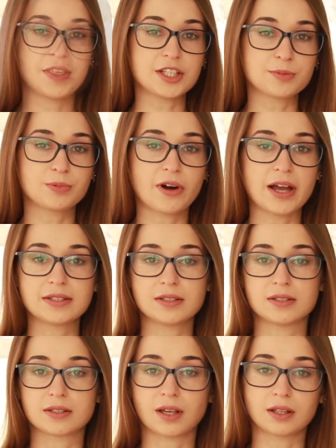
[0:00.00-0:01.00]
This price
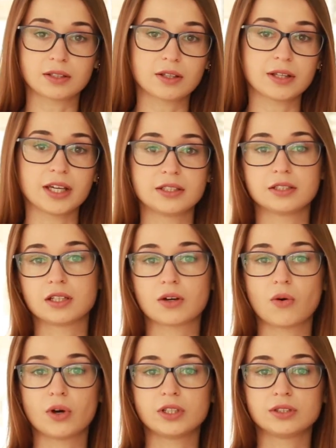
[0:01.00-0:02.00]
is calculated
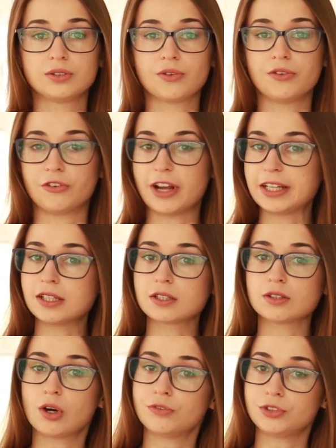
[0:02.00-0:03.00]
according to the
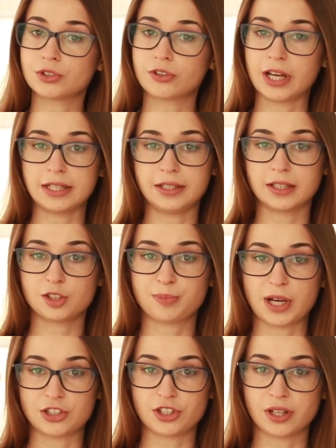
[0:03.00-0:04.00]
ratings of Ukrainian
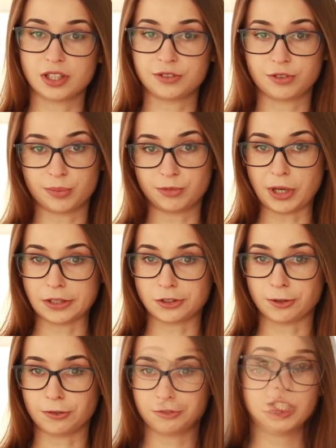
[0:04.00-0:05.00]
specialists from
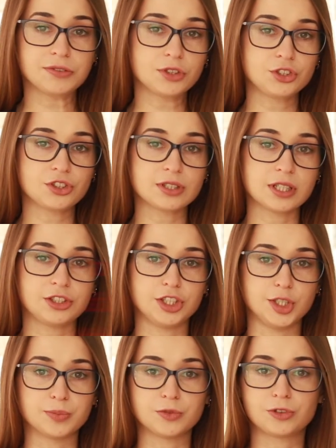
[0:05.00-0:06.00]
Rexo. If you choose a
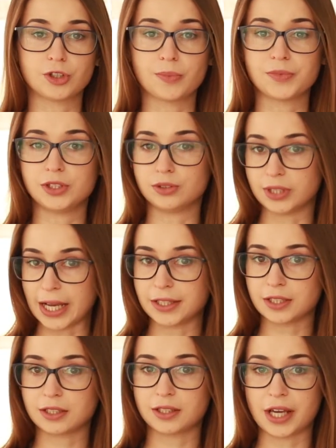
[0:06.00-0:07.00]
team from the
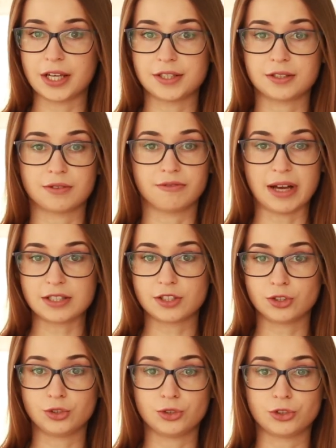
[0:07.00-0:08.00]
United States,
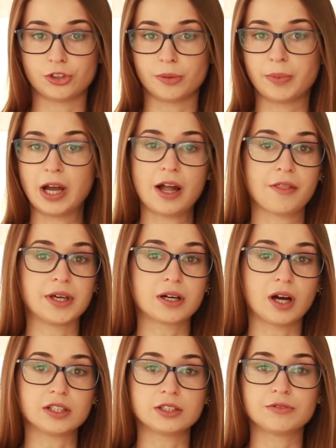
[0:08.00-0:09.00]
Western Europe, the
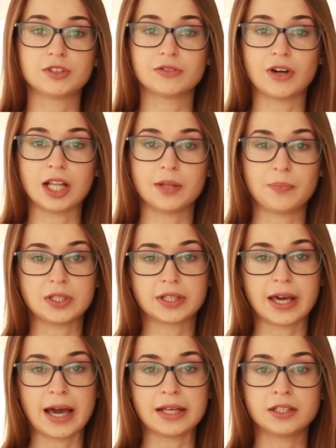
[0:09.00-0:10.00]
cost of development
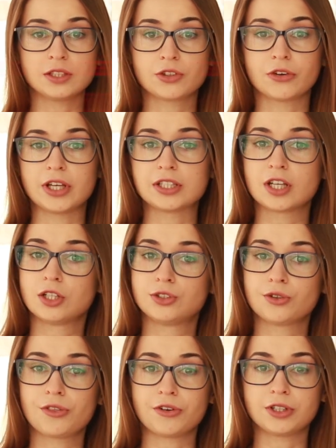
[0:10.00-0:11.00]
can increase
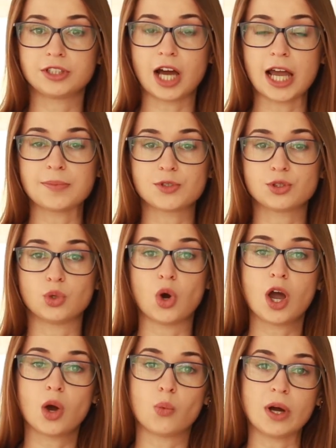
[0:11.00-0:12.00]
2-3 times to
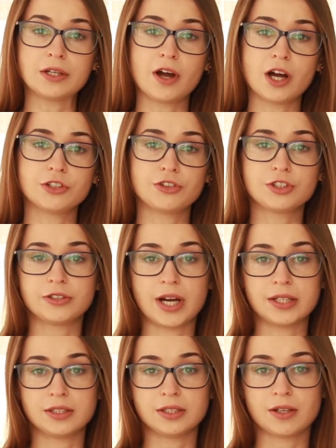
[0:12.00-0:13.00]

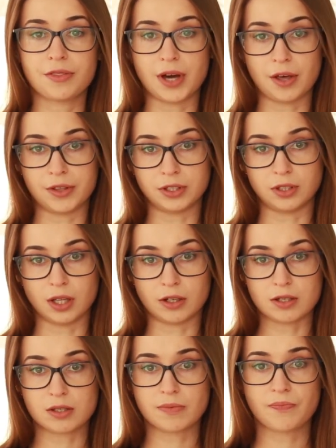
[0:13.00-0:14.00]
$120,000.